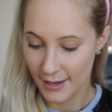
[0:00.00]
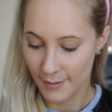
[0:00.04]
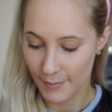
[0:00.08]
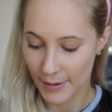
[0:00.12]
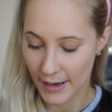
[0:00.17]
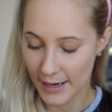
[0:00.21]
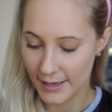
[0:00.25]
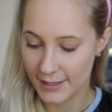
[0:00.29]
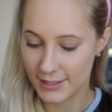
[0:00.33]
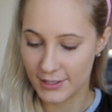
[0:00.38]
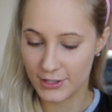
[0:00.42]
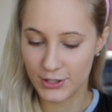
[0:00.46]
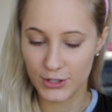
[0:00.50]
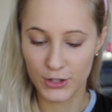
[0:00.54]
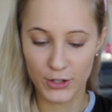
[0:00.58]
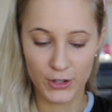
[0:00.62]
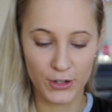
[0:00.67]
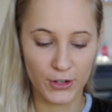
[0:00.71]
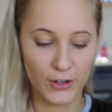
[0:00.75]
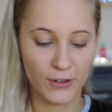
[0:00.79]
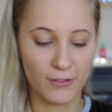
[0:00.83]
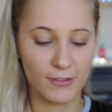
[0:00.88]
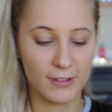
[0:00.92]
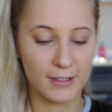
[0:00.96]
Might just go
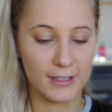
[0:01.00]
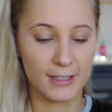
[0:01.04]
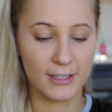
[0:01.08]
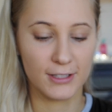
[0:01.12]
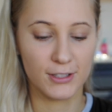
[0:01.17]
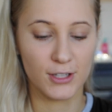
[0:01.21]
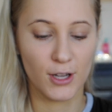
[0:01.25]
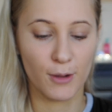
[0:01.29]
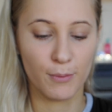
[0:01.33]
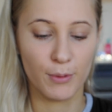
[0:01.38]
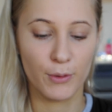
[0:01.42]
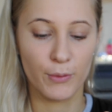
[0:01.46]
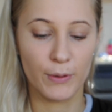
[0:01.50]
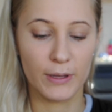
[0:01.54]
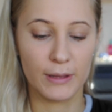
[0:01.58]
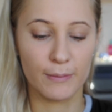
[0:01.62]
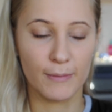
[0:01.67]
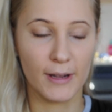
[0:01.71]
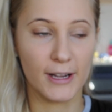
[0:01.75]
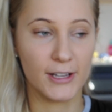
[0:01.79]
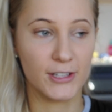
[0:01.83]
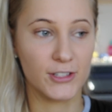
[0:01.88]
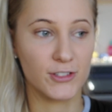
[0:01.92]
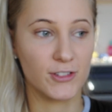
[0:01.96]
over the top
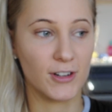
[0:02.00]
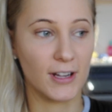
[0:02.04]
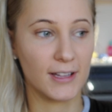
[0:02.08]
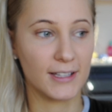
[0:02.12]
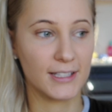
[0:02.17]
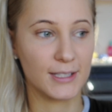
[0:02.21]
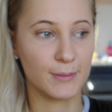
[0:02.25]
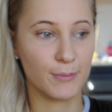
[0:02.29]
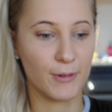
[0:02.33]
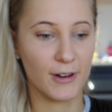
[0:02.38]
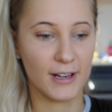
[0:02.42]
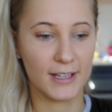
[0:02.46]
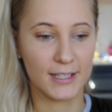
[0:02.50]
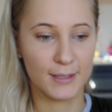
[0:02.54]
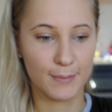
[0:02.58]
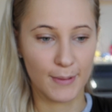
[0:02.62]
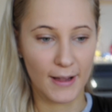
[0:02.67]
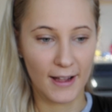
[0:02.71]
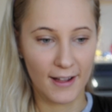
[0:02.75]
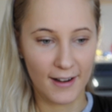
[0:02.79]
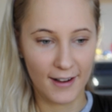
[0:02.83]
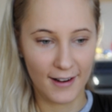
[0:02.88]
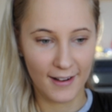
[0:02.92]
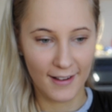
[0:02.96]
with my Australis pressed
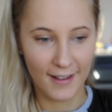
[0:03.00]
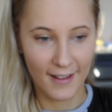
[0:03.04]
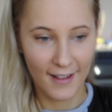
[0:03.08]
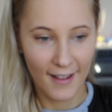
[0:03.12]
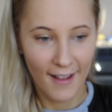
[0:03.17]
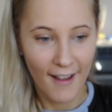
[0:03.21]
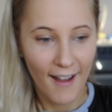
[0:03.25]
powder.